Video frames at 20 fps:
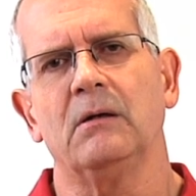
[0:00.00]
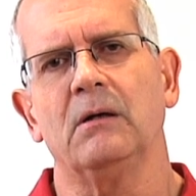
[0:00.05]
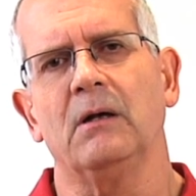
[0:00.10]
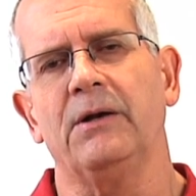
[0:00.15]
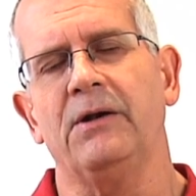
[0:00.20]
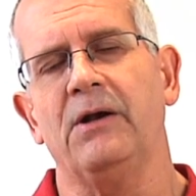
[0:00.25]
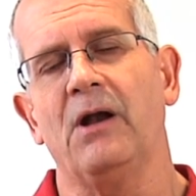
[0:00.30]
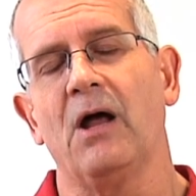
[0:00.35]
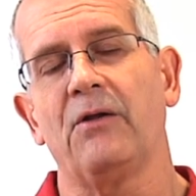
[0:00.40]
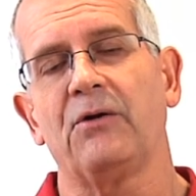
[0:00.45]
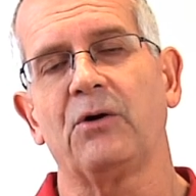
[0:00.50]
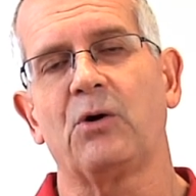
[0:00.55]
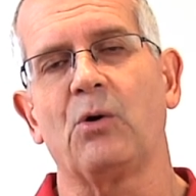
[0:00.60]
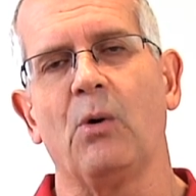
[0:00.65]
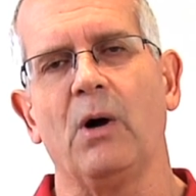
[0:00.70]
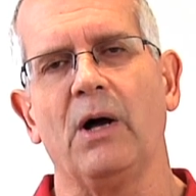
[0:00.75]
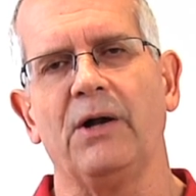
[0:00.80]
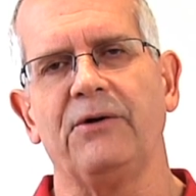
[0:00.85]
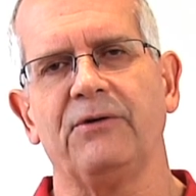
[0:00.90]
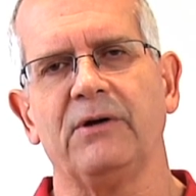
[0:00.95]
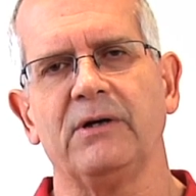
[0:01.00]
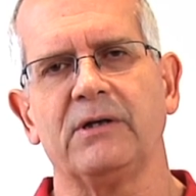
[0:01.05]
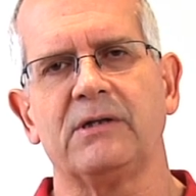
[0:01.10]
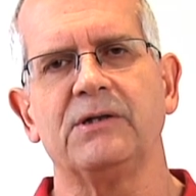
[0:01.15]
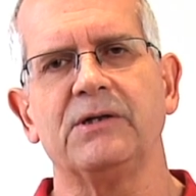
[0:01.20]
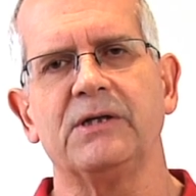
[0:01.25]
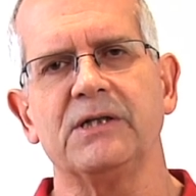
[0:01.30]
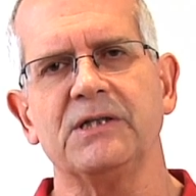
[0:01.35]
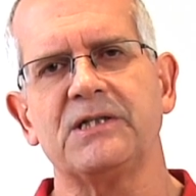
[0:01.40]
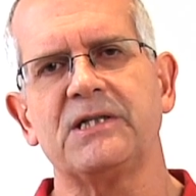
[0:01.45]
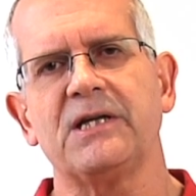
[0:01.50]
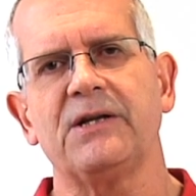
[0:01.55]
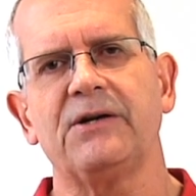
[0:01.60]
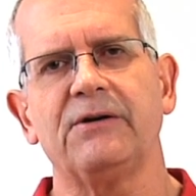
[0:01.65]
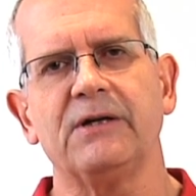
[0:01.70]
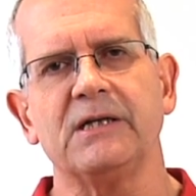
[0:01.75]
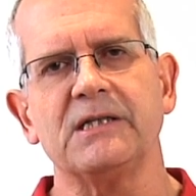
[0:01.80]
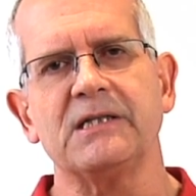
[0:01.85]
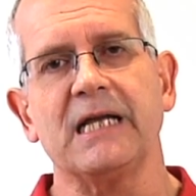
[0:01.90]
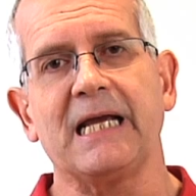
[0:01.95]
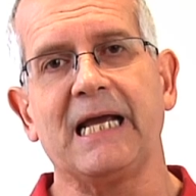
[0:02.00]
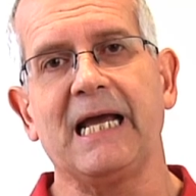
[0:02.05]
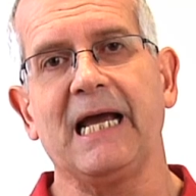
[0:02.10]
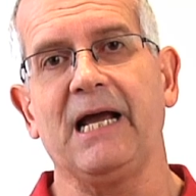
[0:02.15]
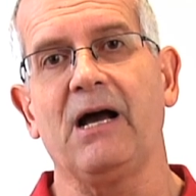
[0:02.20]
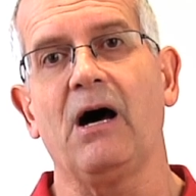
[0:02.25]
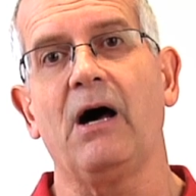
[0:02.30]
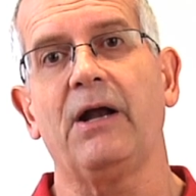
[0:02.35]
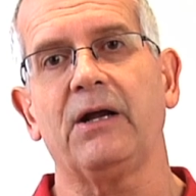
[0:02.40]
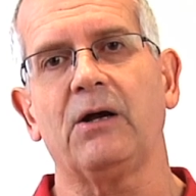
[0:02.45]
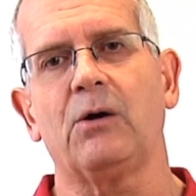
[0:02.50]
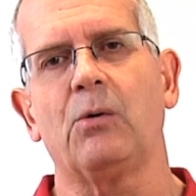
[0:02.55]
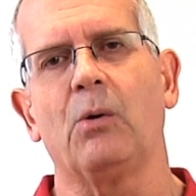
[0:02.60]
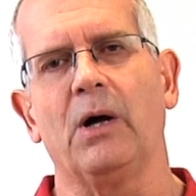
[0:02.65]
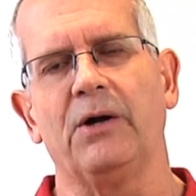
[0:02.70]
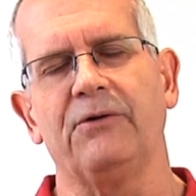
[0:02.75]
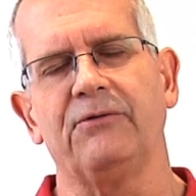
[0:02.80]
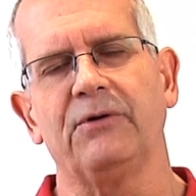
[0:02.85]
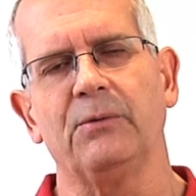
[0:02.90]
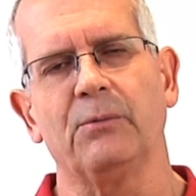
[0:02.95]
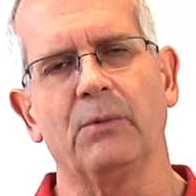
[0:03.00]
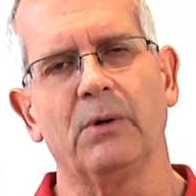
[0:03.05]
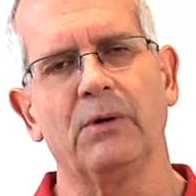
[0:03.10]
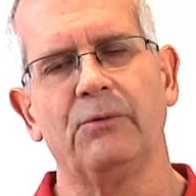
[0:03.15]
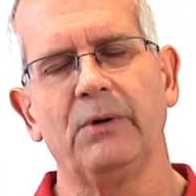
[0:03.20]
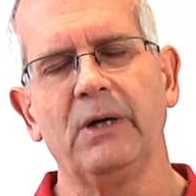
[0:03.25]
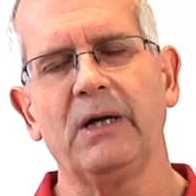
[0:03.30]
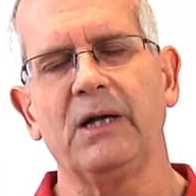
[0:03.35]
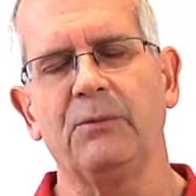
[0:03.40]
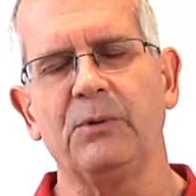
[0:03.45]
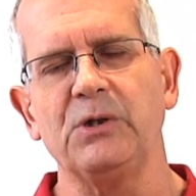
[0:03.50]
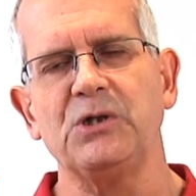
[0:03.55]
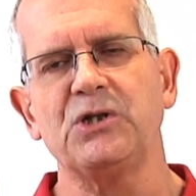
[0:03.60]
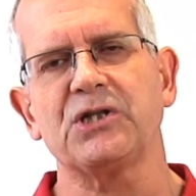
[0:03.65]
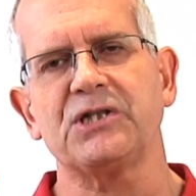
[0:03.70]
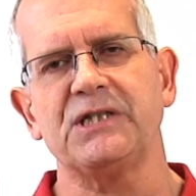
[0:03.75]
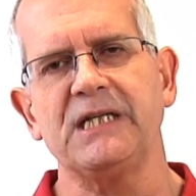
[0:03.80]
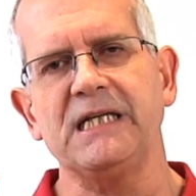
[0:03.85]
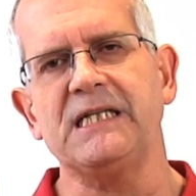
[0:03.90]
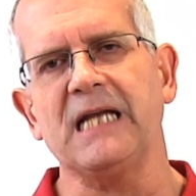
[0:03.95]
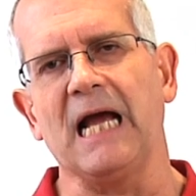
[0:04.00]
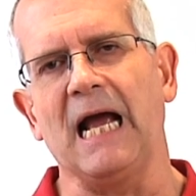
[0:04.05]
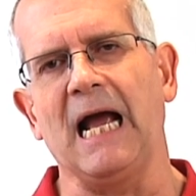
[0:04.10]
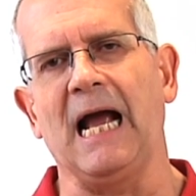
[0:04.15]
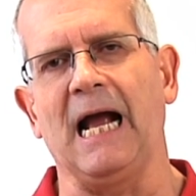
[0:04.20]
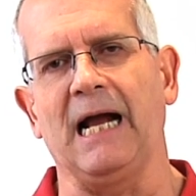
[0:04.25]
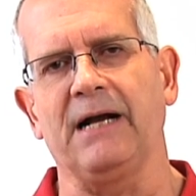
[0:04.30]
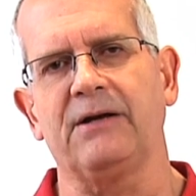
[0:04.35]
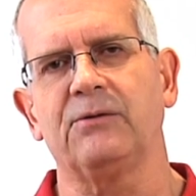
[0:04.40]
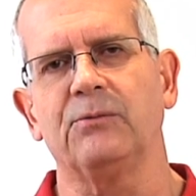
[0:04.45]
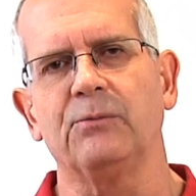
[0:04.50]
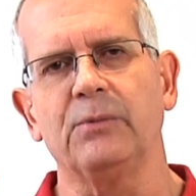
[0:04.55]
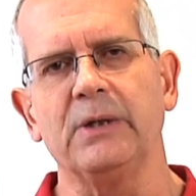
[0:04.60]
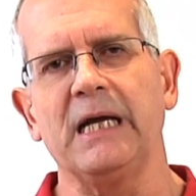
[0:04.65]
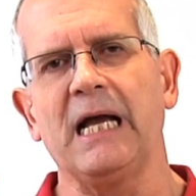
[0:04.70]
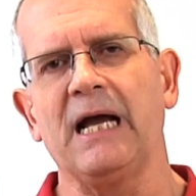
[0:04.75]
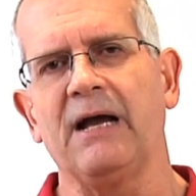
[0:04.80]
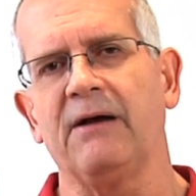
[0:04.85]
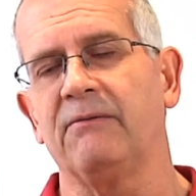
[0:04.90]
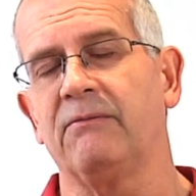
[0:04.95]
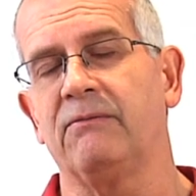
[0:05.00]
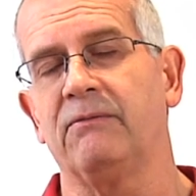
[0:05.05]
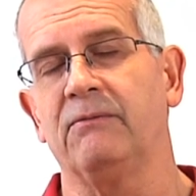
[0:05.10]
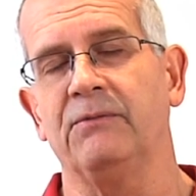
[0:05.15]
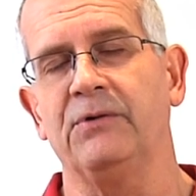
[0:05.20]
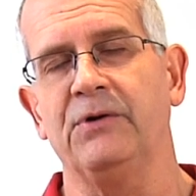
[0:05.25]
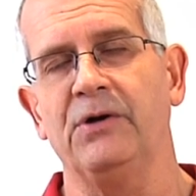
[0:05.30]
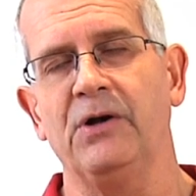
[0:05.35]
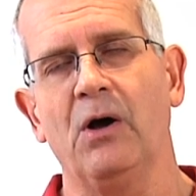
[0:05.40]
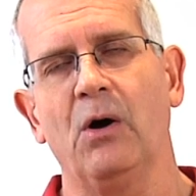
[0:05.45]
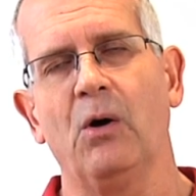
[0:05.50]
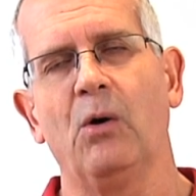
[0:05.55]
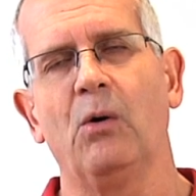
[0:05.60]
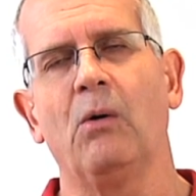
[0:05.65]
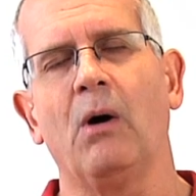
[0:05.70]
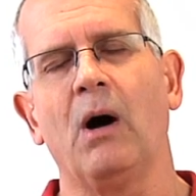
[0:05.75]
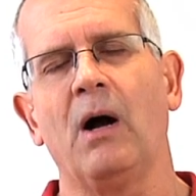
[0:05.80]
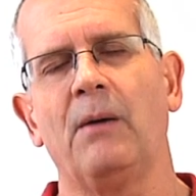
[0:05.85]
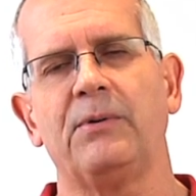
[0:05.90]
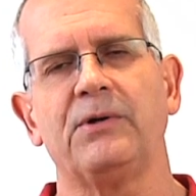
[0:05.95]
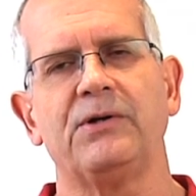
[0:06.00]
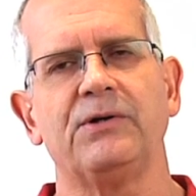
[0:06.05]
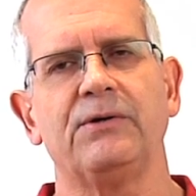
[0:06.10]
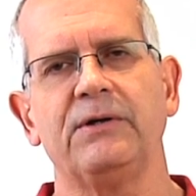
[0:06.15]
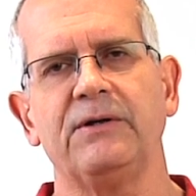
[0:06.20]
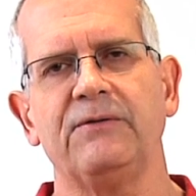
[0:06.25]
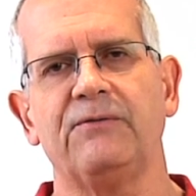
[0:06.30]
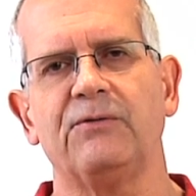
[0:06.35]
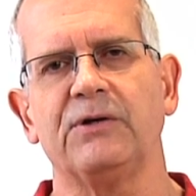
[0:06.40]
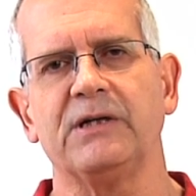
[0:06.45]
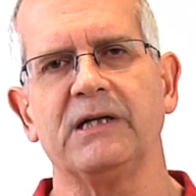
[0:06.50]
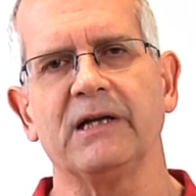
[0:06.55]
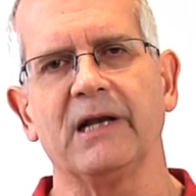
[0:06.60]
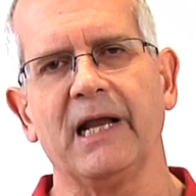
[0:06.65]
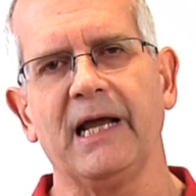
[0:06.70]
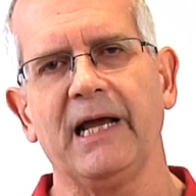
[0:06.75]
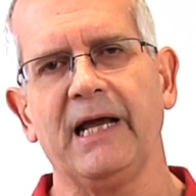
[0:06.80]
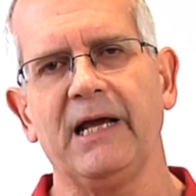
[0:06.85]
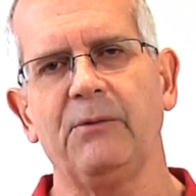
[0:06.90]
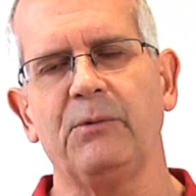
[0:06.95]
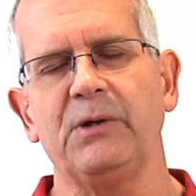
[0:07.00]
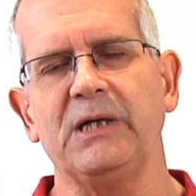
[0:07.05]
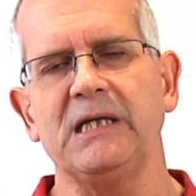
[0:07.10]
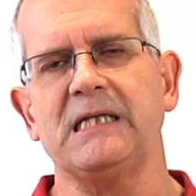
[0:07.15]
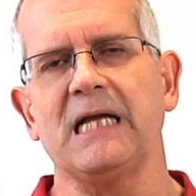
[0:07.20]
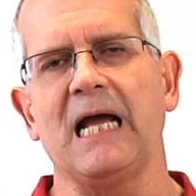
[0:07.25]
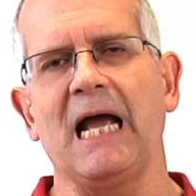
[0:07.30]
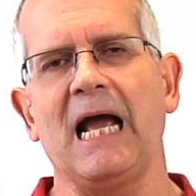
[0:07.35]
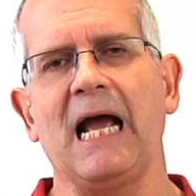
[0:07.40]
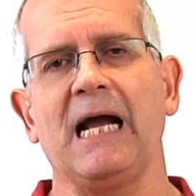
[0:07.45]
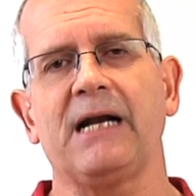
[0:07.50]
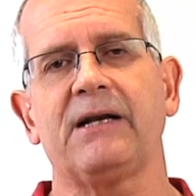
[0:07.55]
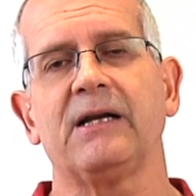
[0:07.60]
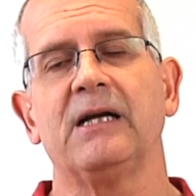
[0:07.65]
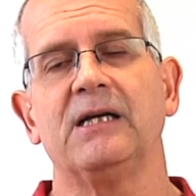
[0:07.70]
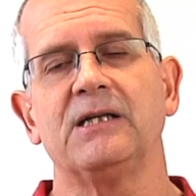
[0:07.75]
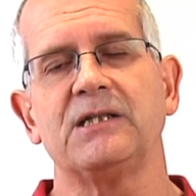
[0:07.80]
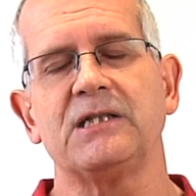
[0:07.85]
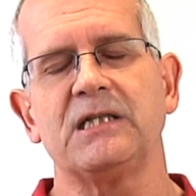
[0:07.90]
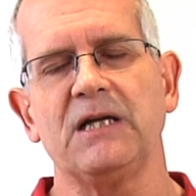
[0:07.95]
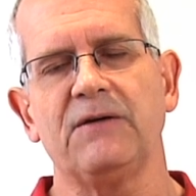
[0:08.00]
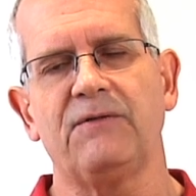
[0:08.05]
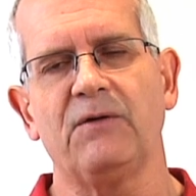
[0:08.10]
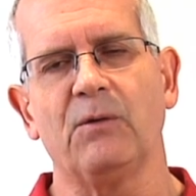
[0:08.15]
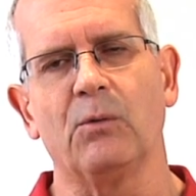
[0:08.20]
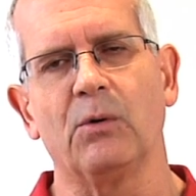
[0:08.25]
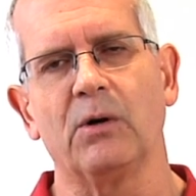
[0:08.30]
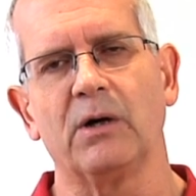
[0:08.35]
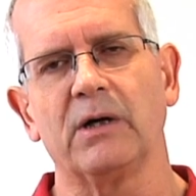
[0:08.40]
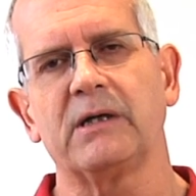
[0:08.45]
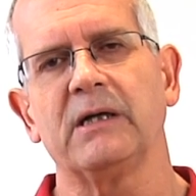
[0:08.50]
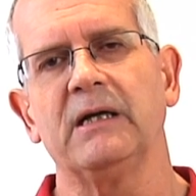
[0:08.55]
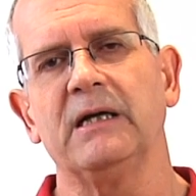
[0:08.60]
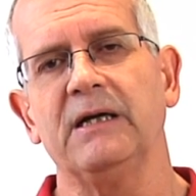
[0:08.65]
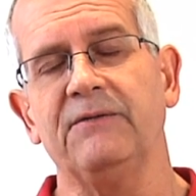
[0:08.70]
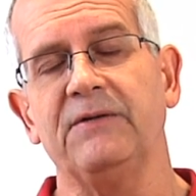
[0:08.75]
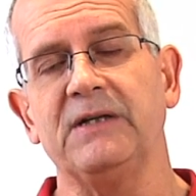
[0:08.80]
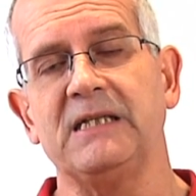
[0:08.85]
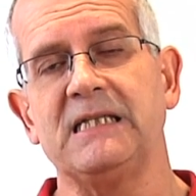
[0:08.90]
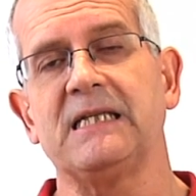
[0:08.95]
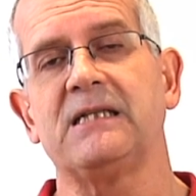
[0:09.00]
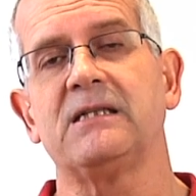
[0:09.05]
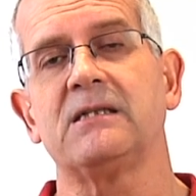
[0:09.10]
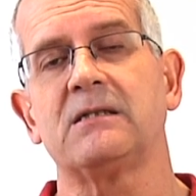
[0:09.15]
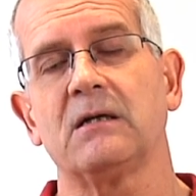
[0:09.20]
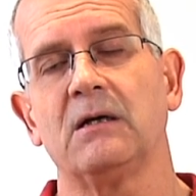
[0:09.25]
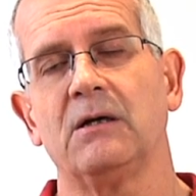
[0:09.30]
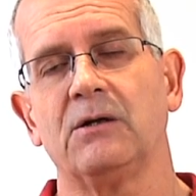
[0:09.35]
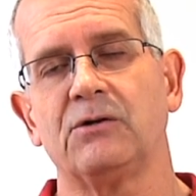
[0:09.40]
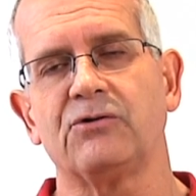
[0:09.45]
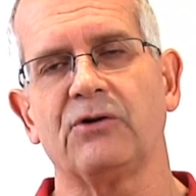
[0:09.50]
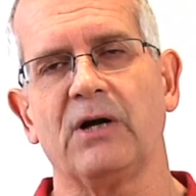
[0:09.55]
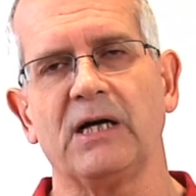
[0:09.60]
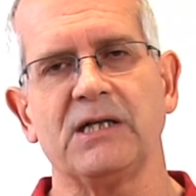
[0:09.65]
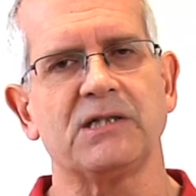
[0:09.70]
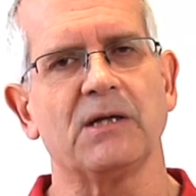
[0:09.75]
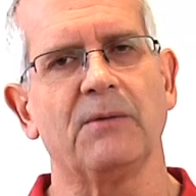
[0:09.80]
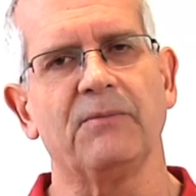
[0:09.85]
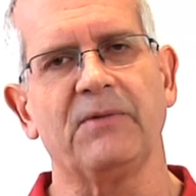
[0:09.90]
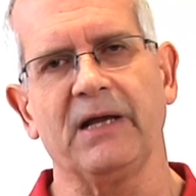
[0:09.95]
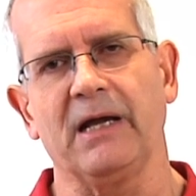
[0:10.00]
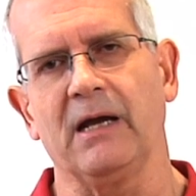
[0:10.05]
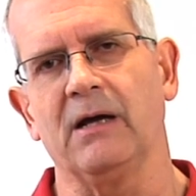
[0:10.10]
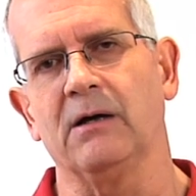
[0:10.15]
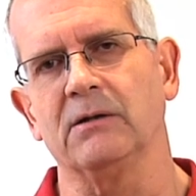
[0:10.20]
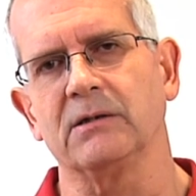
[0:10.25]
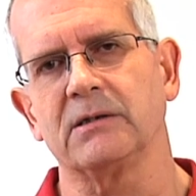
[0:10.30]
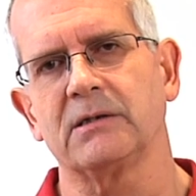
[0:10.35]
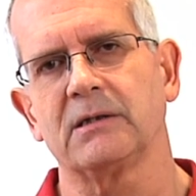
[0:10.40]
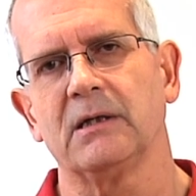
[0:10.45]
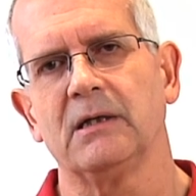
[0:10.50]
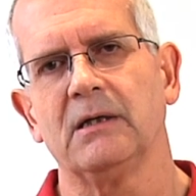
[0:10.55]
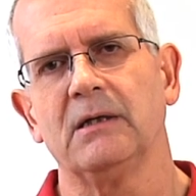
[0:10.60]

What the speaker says: Another quadrant to consider is the chaotic quadrant, where really we just need to act. We have no opportunity for delay. We need to act, see if it worked. If it didn't, try something else.